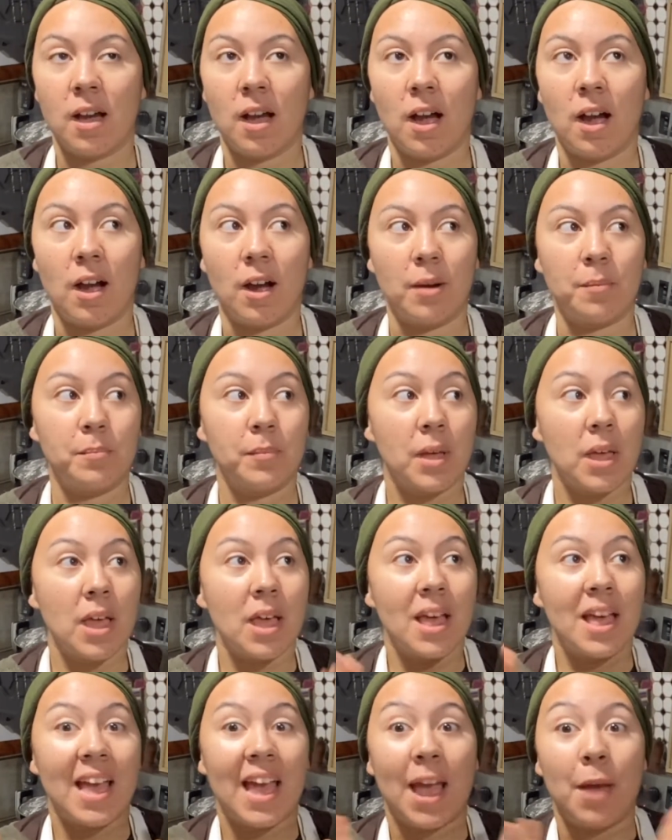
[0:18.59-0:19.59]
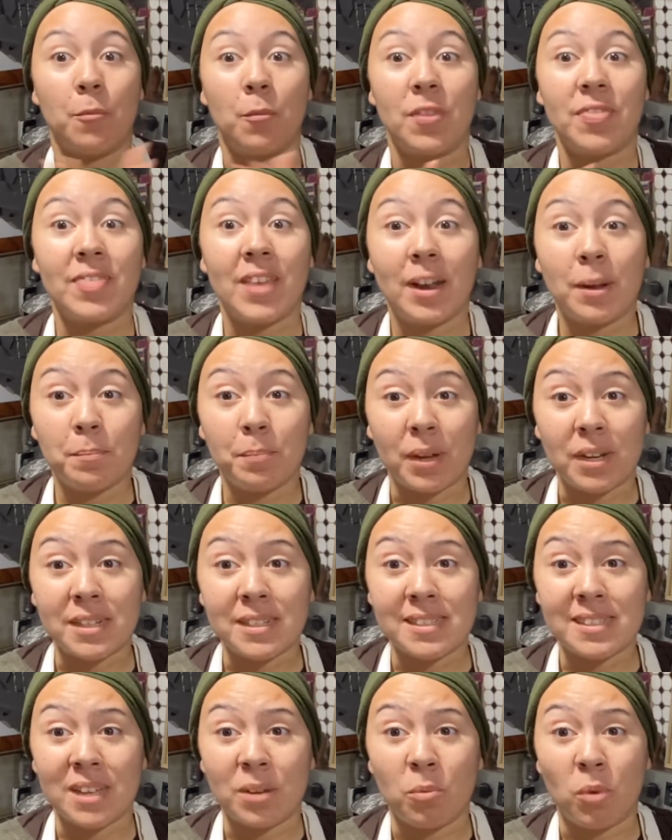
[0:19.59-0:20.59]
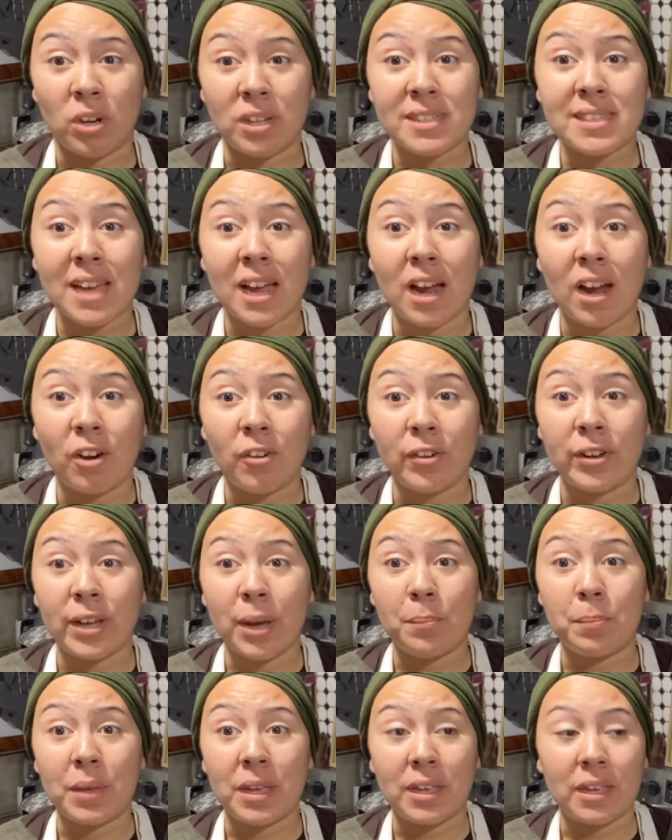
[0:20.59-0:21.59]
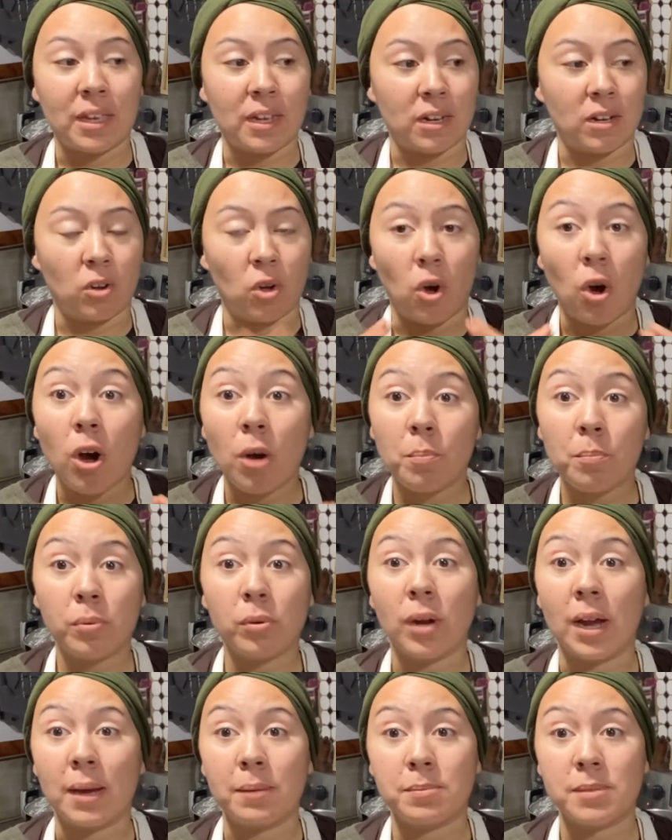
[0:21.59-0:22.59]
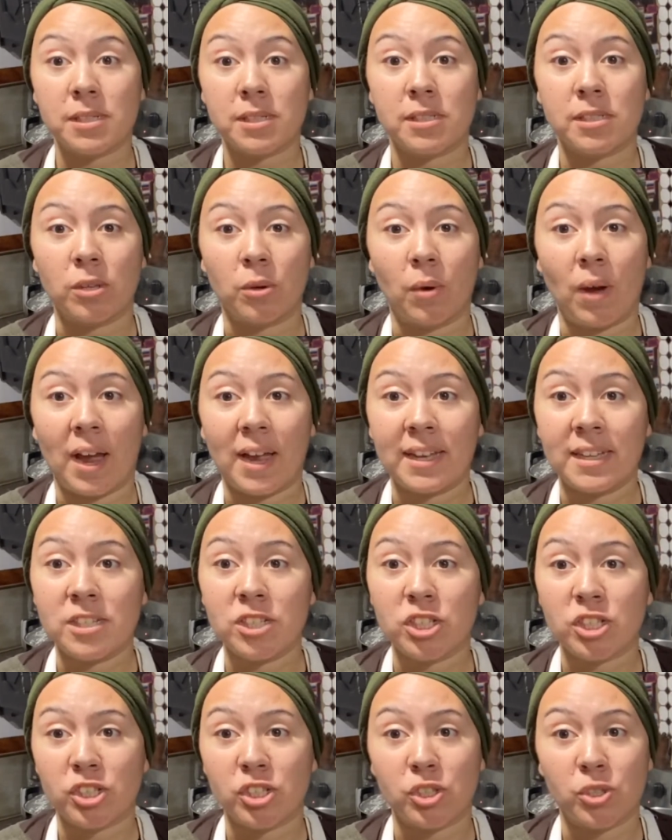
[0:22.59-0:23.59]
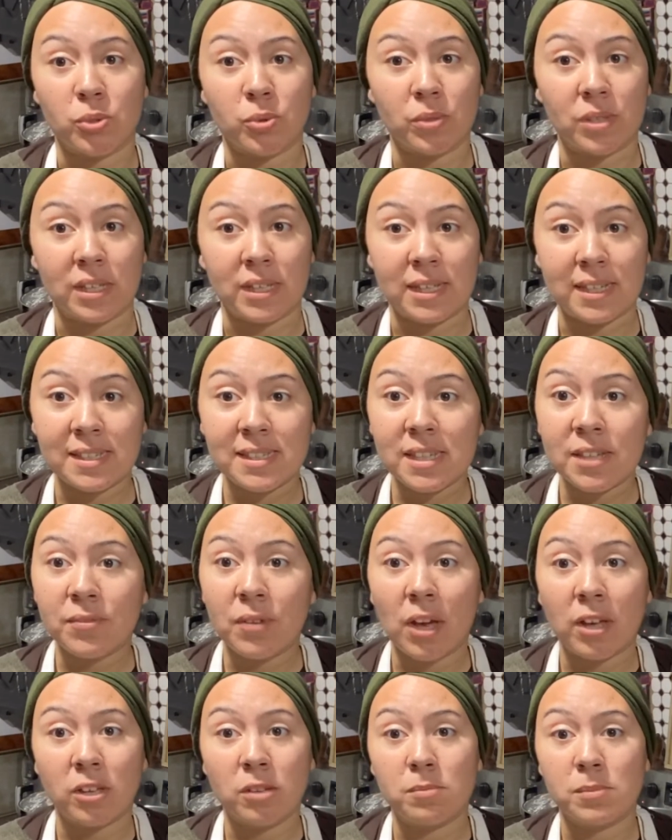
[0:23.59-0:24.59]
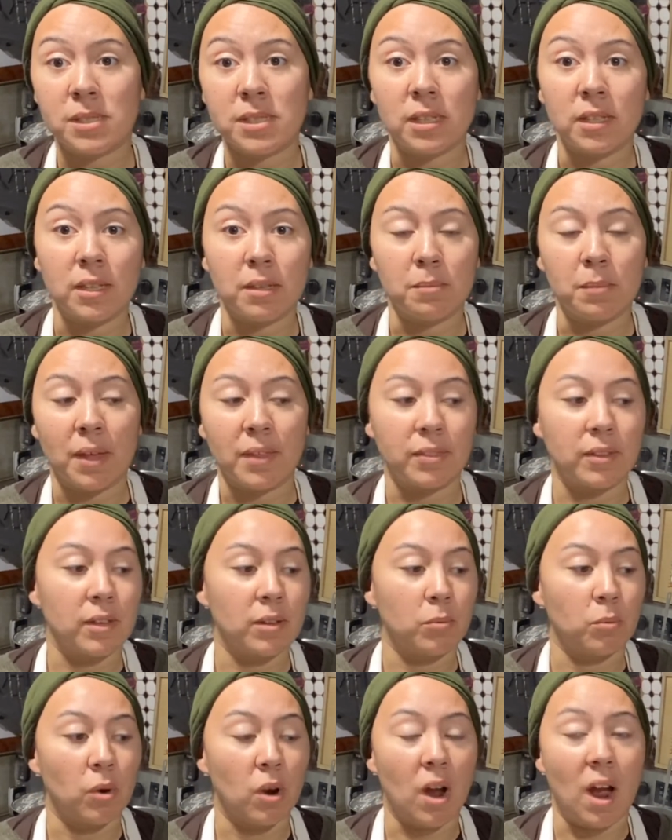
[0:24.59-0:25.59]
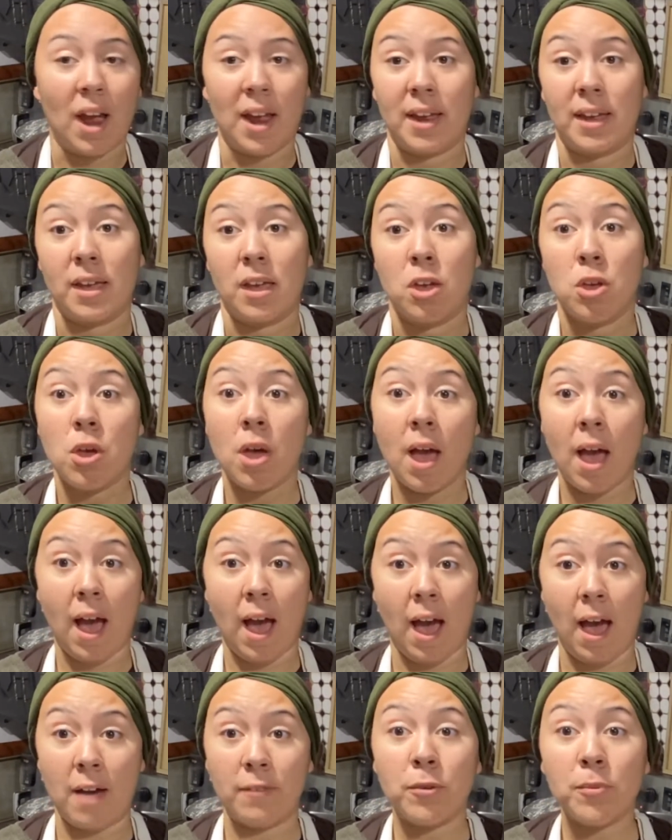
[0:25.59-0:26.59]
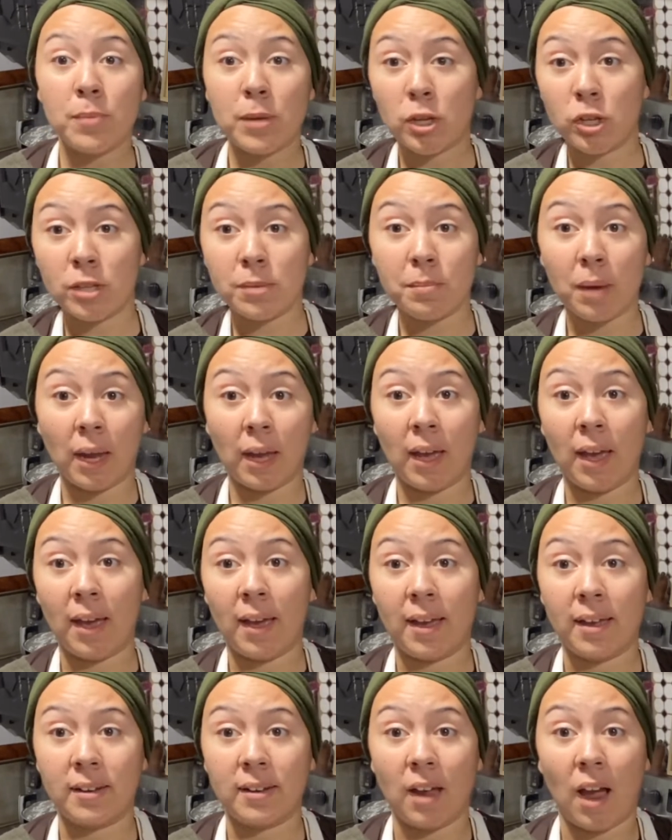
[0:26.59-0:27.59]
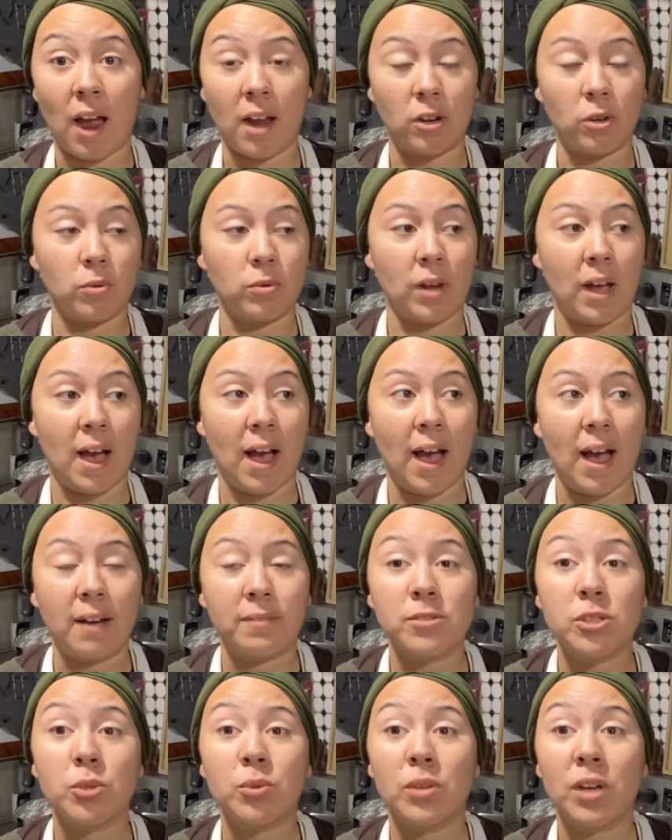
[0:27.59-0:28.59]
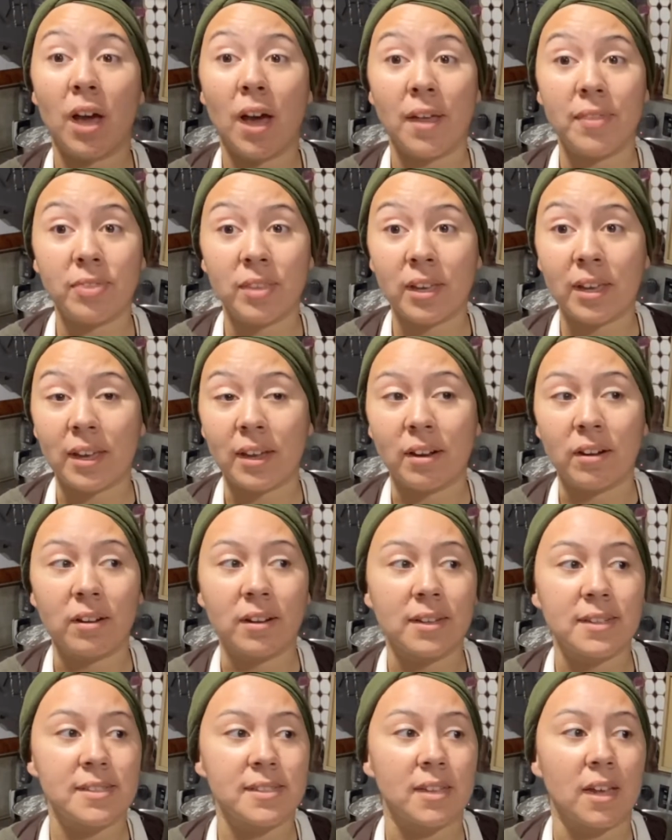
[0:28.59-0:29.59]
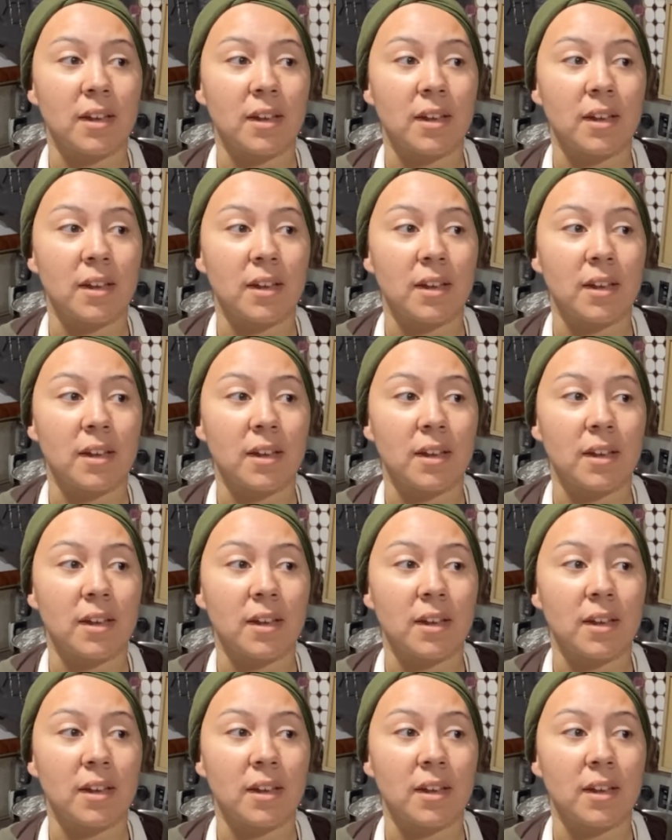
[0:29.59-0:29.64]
And with that abundance, I wanted to hurry up and get it all prepped so I can just do the easy vacuum sealing method where I have a meal in my head. I don't have to cut the carrots.